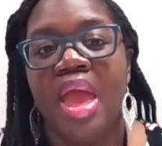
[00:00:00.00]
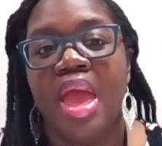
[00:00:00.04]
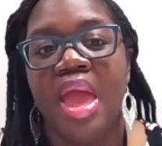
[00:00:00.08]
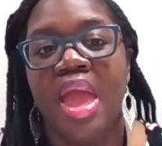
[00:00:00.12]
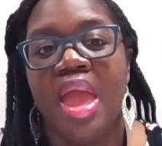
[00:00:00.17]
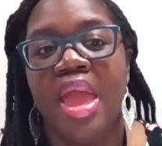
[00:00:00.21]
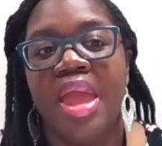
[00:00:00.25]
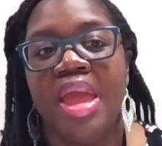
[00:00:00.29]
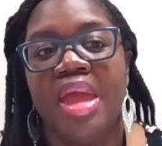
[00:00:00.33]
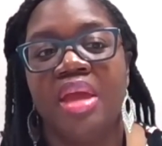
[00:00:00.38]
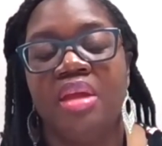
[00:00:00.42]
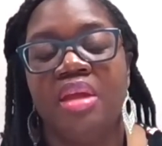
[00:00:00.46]

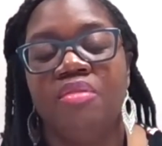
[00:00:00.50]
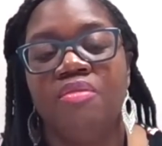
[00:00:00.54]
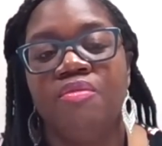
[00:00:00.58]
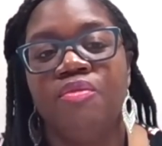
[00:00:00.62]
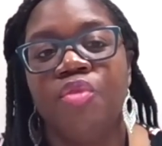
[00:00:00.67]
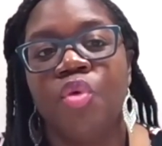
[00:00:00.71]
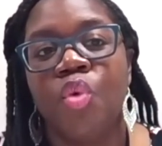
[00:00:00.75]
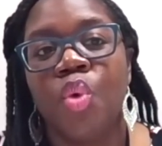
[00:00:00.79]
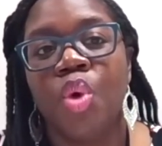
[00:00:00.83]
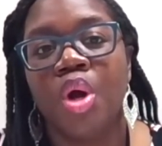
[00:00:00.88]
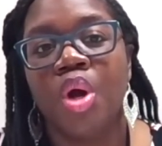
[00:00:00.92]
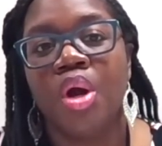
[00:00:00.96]
And
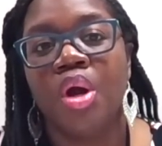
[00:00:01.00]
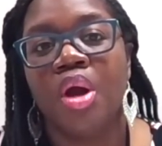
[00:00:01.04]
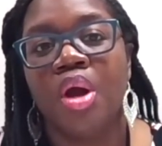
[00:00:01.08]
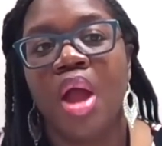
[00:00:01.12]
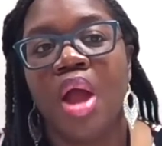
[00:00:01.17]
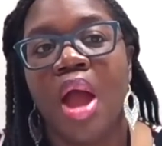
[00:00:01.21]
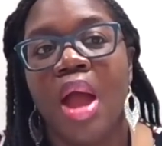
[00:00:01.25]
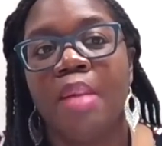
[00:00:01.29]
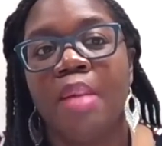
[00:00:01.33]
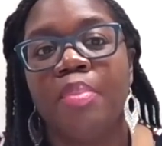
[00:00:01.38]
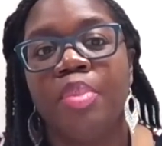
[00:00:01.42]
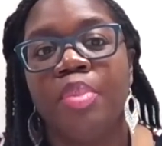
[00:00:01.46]
for
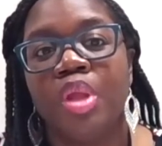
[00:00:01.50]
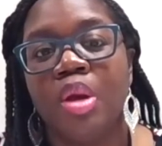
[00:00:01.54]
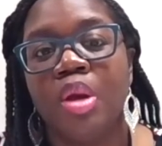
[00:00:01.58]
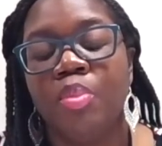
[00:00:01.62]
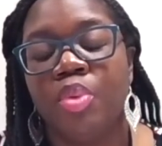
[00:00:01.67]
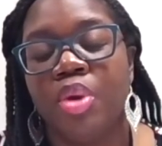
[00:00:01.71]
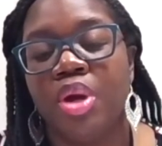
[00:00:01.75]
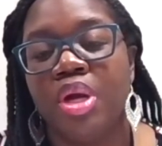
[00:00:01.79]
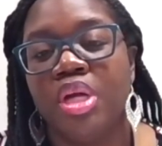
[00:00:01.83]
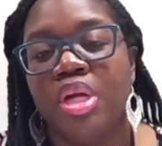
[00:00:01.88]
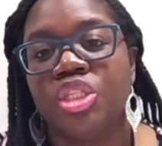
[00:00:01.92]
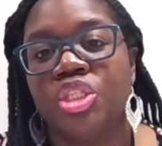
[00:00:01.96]
high blood
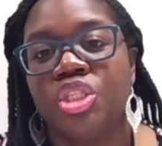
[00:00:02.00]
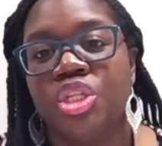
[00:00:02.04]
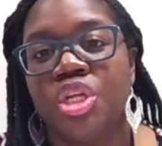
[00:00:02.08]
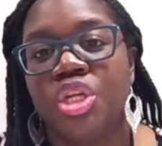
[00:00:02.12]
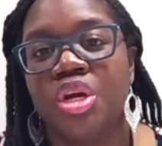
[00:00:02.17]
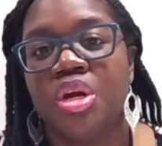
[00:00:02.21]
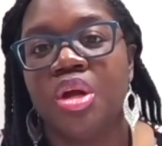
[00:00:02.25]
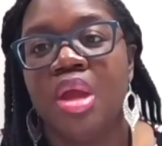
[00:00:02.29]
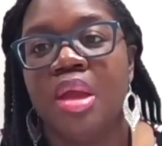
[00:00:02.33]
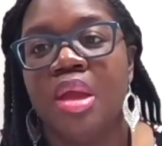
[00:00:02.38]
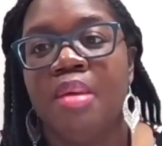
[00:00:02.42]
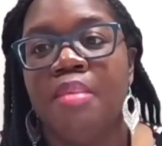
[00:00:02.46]

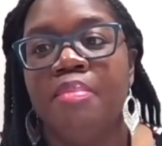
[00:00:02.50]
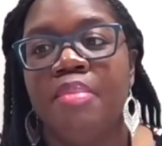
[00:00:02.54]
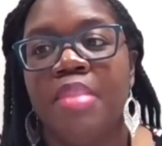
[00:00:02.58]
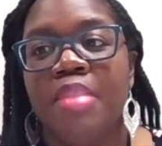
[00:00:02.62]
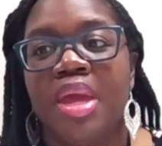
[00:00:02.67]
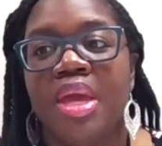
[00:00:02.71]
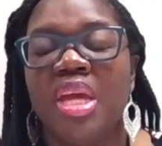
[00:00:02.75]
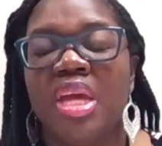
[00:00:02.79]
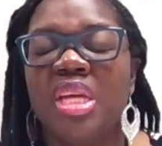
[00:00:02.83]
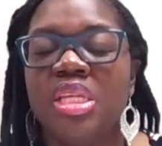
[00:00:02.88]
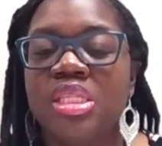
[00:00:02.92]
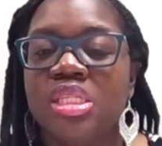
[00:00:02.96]
pressure,
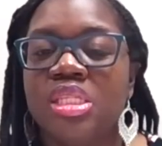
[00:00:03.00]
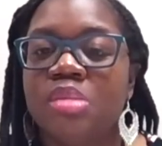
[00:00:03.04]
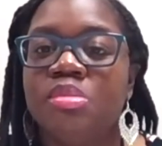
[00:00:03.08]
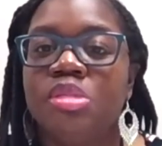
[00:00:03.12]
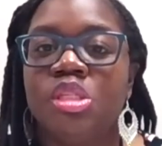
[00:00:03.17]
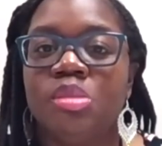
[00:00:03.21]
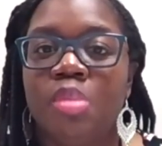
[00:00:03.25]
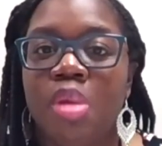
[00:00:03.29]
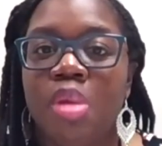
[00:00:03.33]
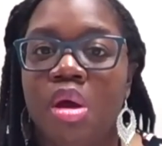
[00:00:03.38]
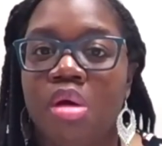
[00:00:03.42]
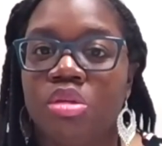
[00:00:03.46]
making some
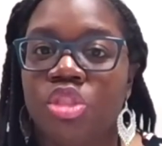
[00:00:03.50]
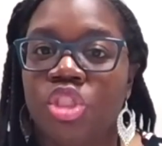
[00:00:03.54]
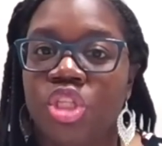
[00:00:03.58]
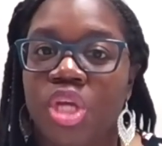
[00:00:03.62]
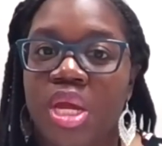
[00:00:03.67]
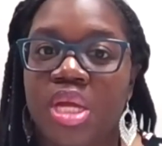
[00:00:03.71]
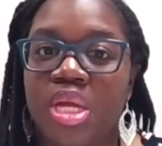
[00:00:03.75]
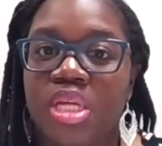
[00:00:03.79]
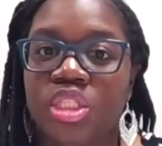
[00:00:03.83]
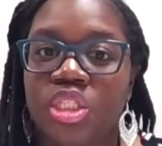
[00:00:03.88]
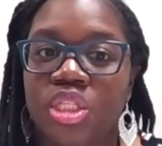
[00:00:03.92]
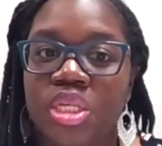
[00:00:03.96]
small
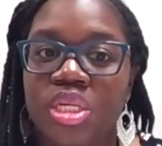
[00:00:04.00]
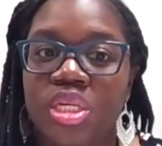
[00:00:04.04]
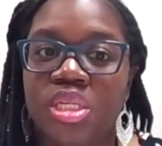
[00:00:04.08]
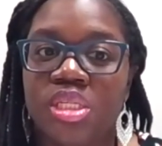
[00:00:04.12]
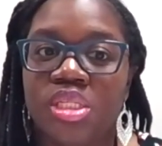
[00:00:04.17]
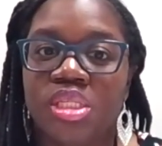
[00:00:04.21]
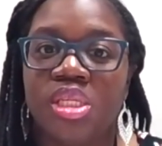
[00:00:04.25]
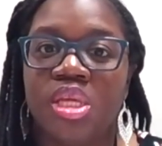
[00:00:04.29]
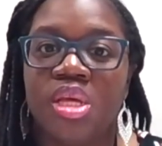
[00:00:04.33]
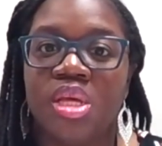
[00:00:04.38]
changes.